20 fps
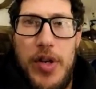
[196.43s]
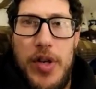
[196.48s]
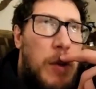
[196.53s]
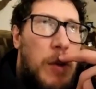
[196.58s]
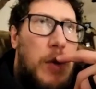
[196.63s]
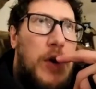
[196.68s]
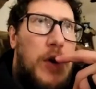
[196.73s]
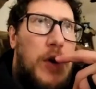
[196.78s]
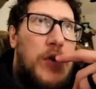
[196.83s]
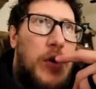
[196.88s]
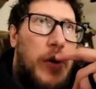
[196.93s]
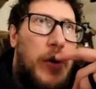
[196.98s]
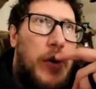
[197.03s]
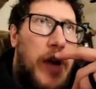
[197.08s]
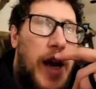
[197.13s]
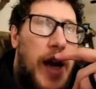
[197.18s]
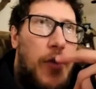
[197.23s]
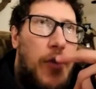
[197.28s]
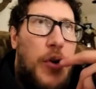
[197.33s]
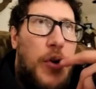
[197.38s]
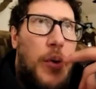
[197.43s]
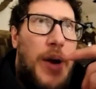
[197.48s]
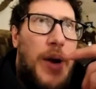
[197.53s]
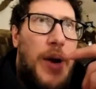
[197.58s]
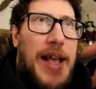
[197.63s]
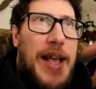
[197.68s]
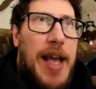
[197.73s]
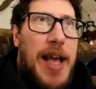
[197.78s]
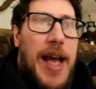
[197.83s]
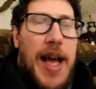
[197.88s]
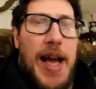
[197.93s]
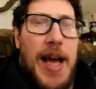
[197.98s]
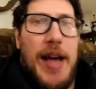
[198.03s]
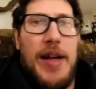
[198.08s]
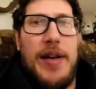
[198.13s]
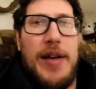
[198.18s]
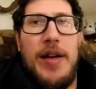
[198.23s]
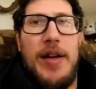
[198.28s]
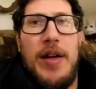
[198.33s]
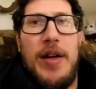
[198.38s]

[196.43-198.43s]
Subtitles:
it was, okay, I'll do what I can.